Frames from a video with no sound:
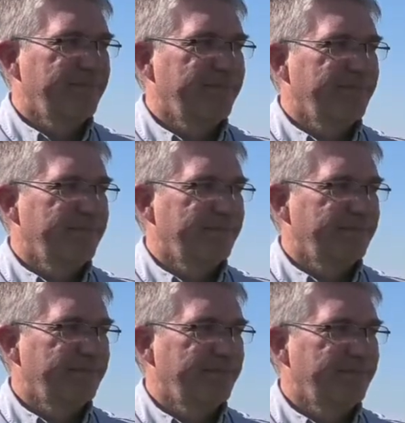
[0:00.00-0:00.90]

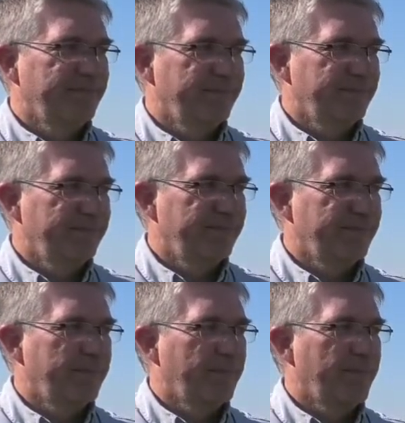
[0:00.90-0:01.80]

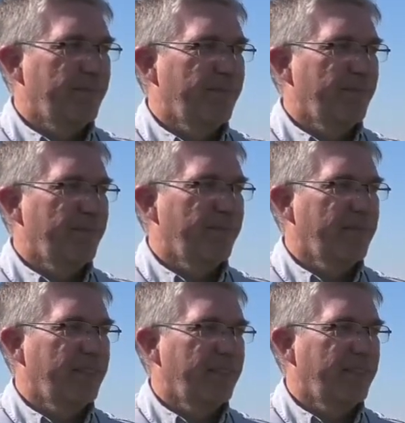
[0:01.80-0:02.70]

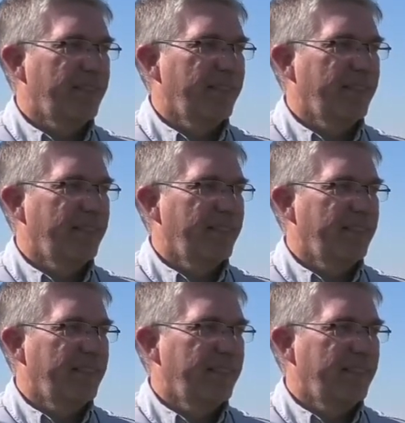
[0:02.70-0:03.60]

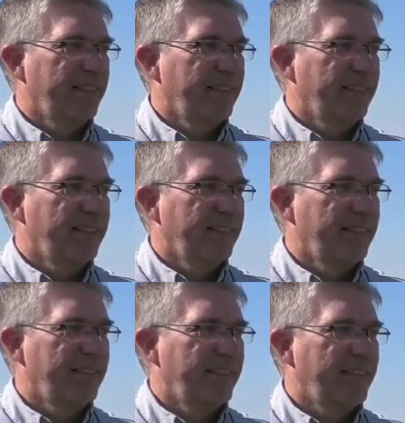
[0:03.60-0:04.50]

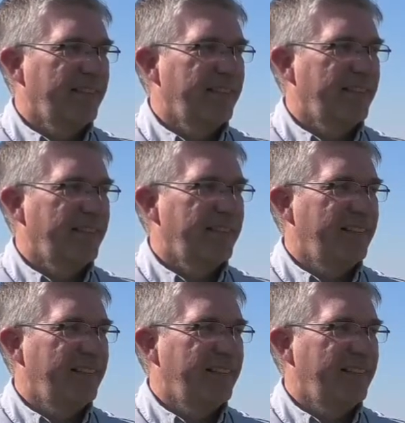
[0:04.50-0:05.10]
[no speech]